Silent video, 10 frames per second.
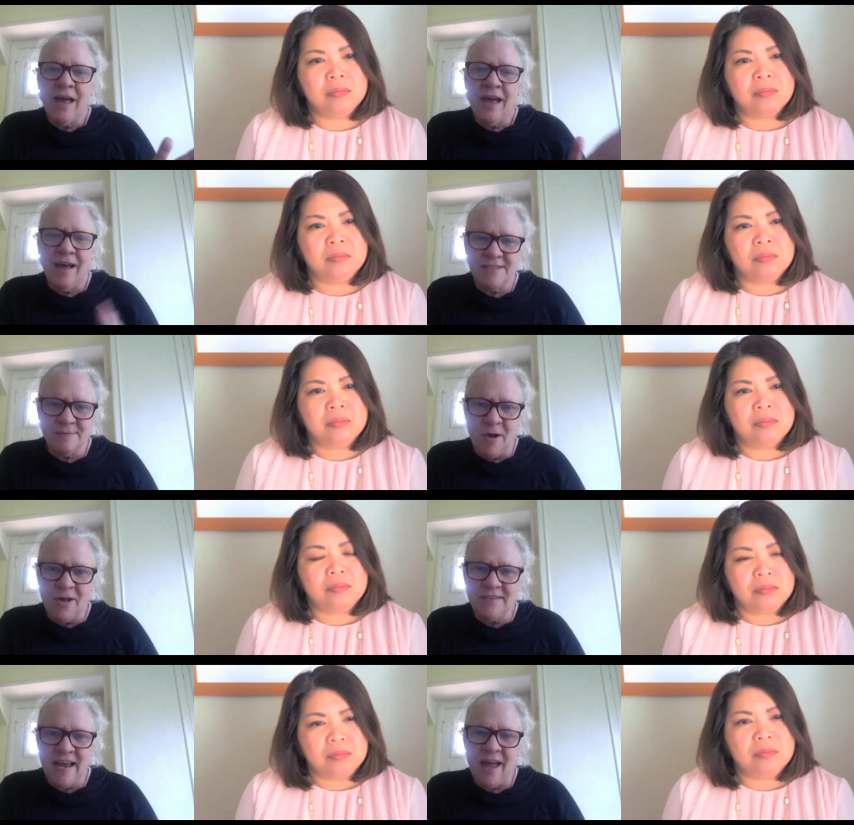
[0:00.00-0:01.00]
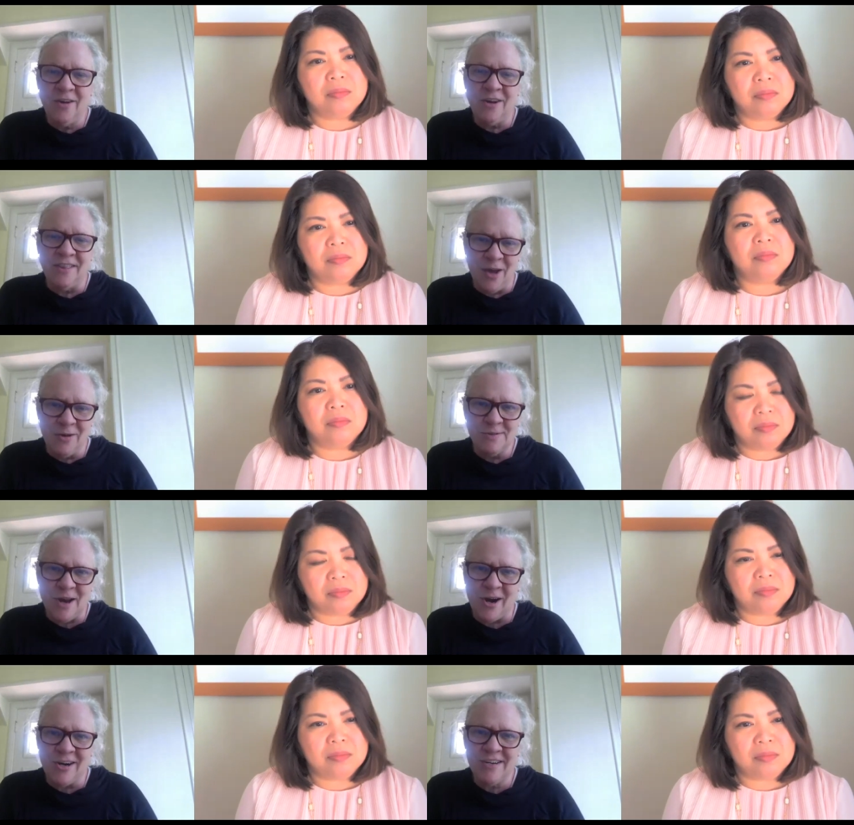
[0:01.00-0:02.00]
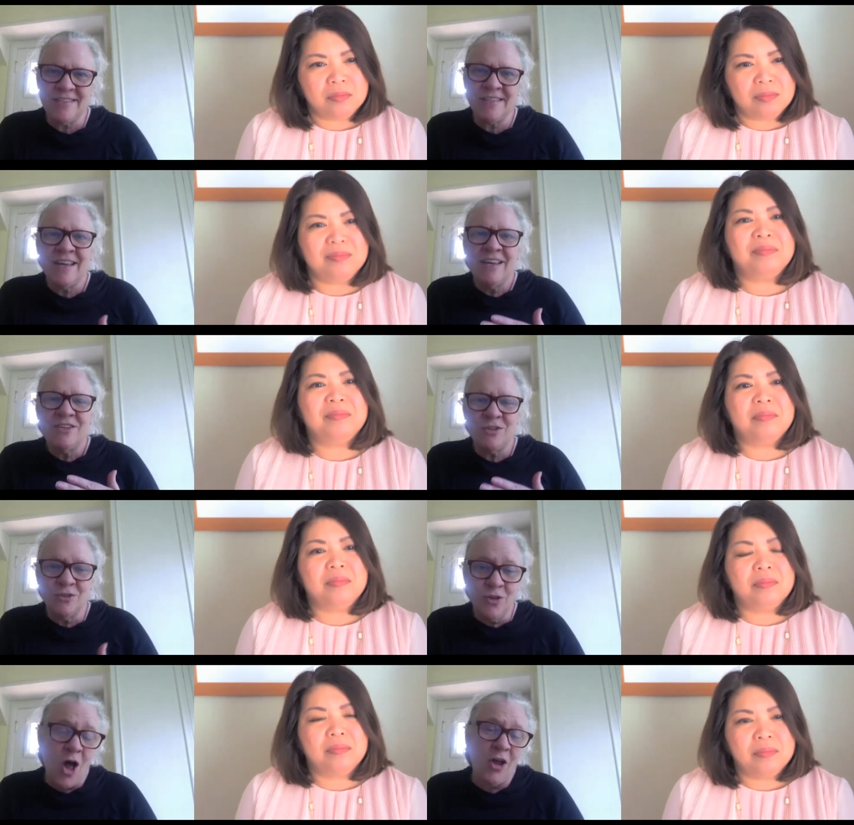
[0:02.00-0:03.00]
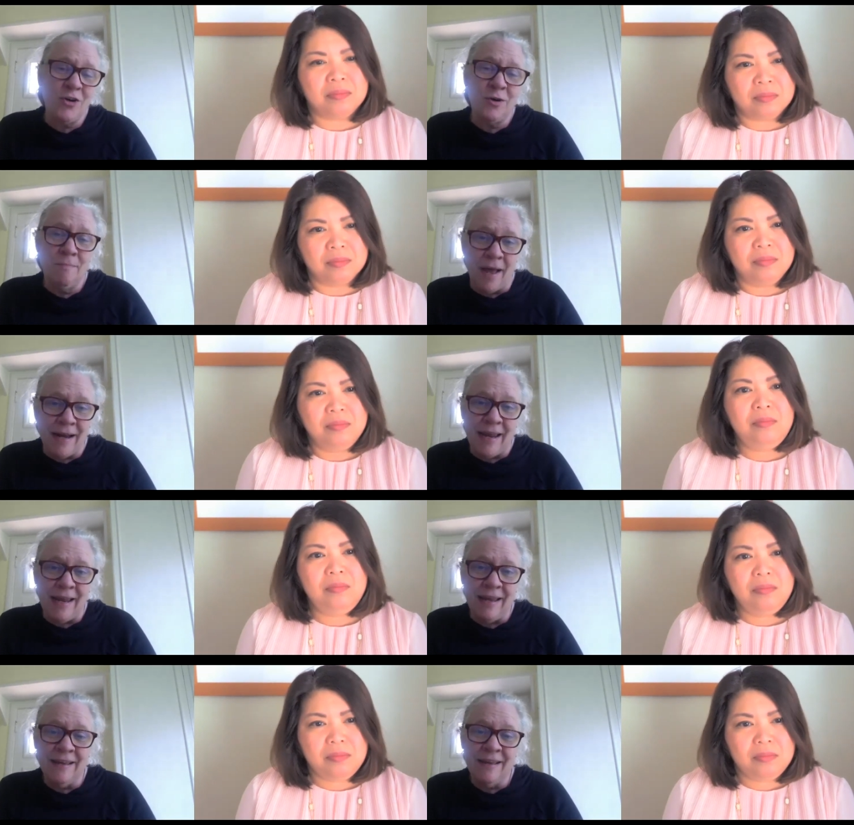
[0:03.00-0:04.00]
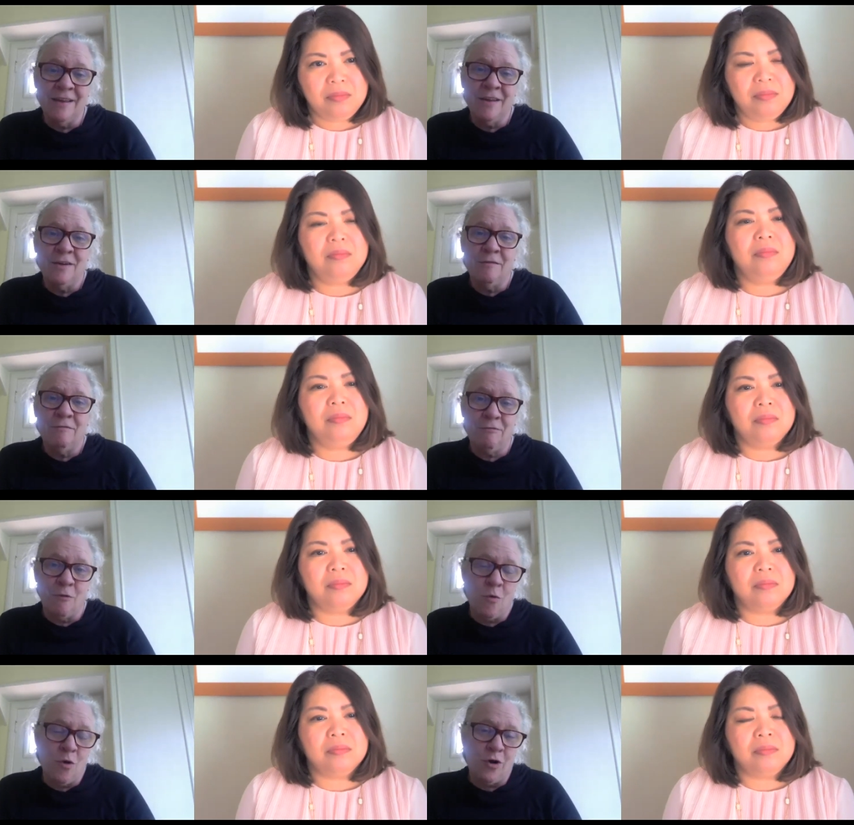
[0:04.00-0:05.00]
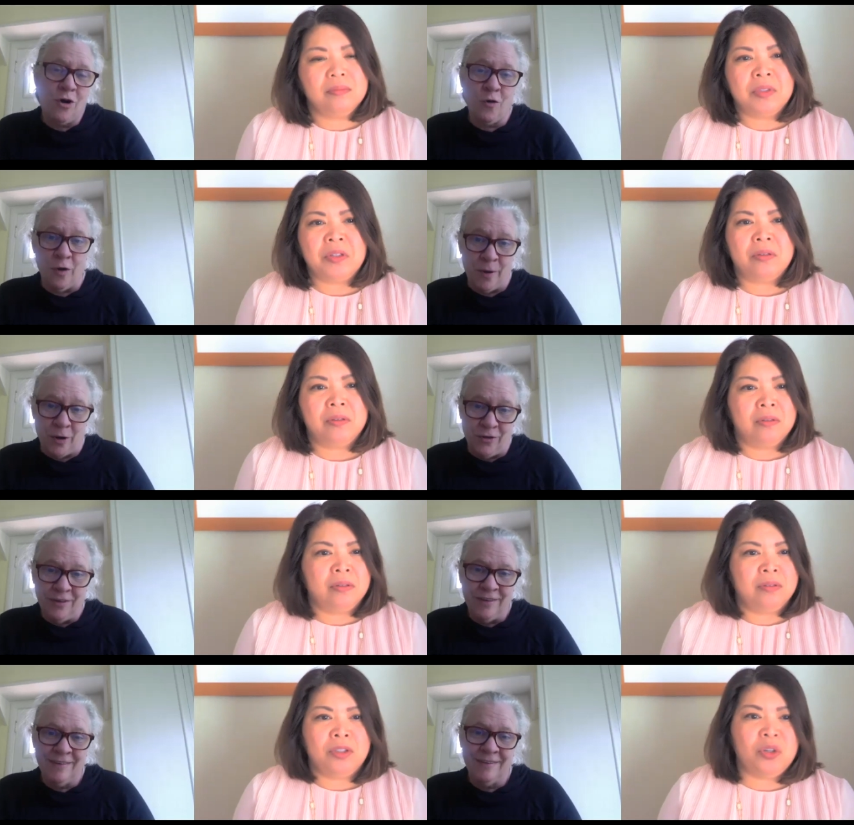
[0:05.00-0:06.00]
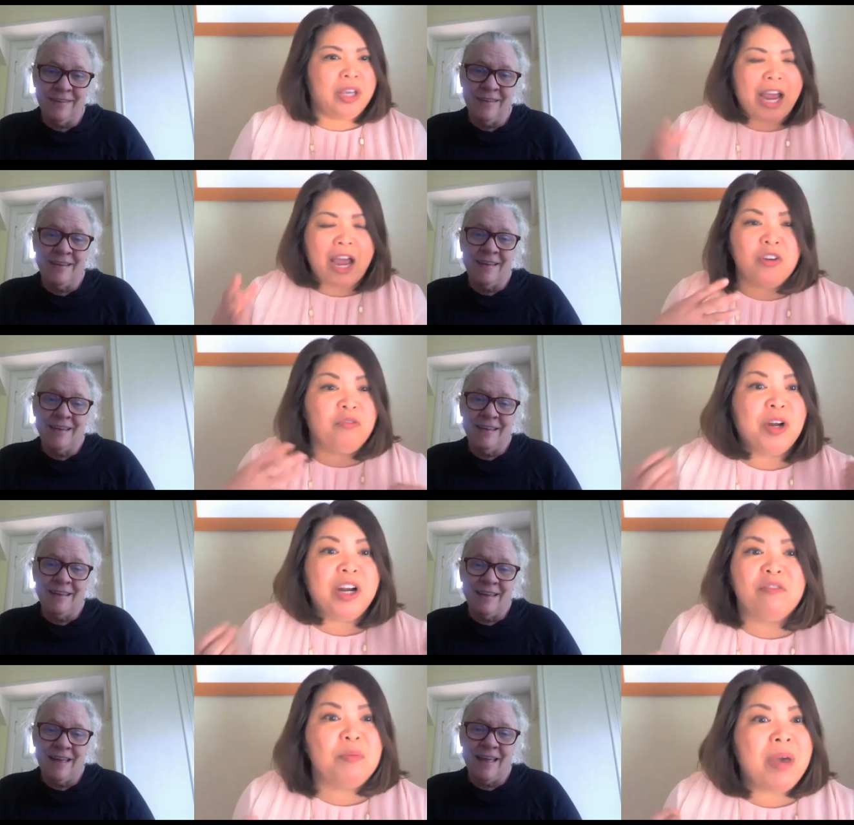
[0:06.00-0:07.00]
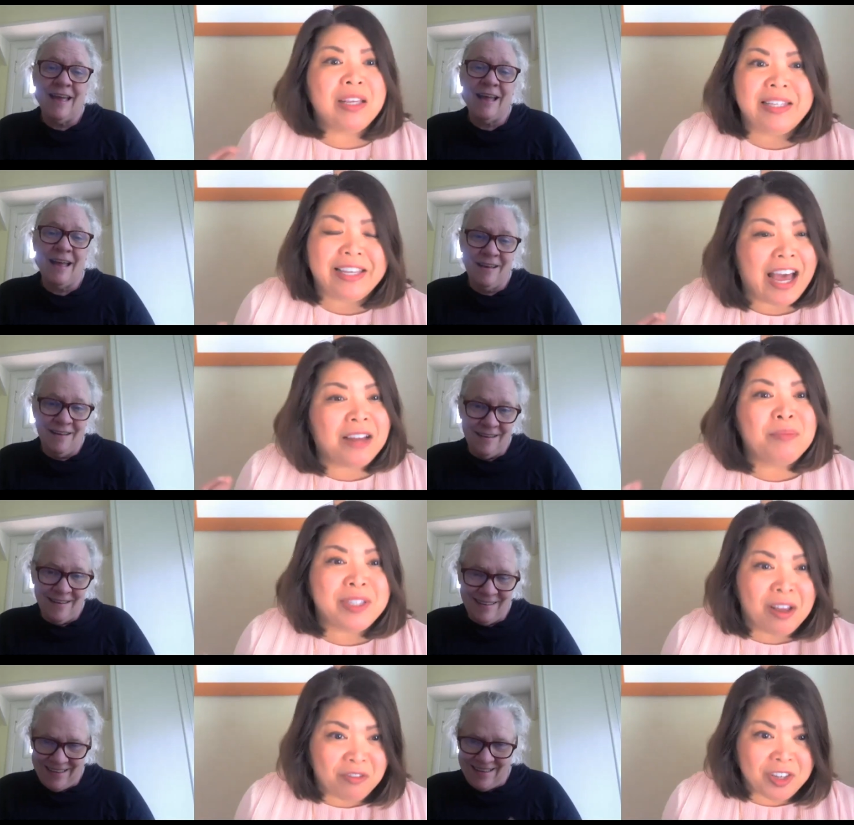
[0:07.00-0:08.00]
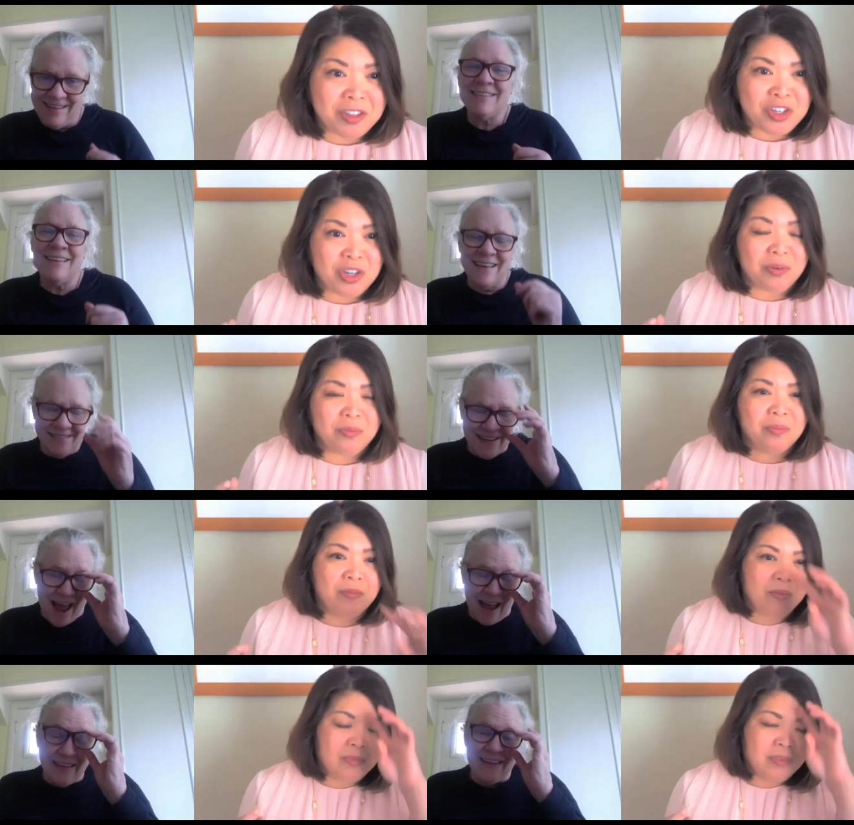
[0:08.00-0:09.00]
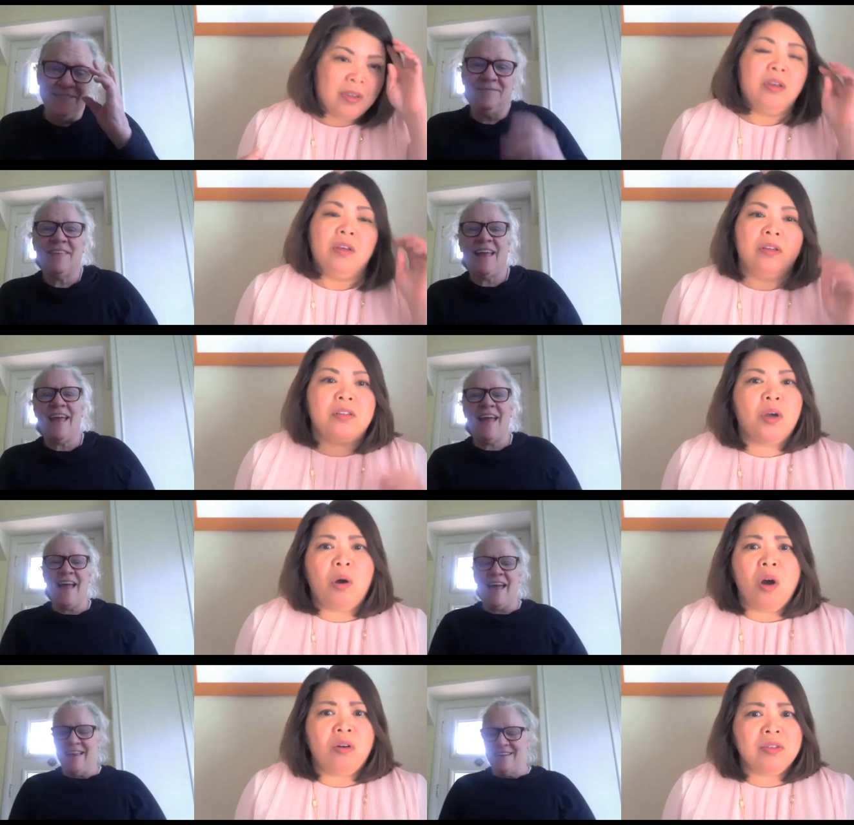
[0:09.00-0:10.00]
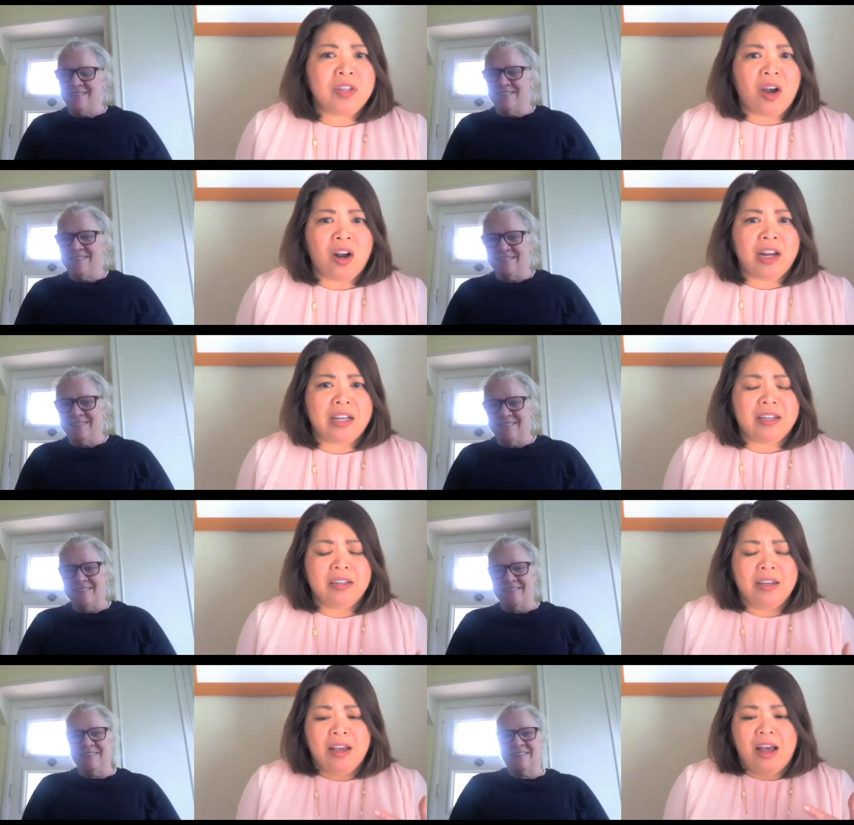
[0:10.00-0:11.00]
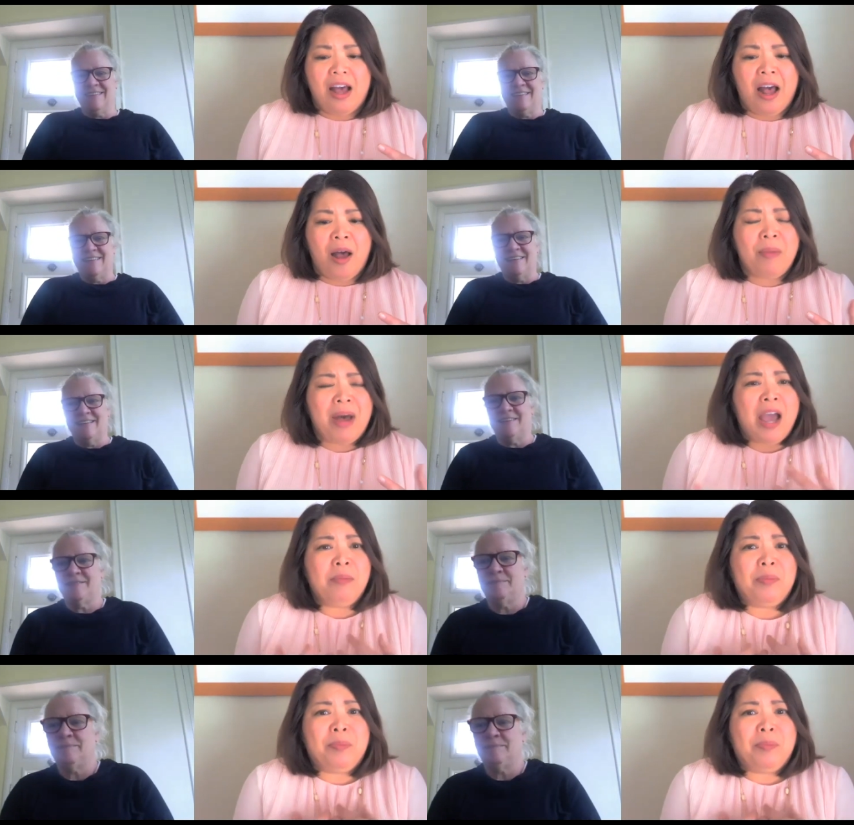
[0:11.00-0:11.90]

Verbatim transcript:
Speaker 1: a small town in the Ozarks to launder money for a criminal
Speaker 2: to get out of whatever mess he got himself into. Exactly. And so Ozark, um, I'm a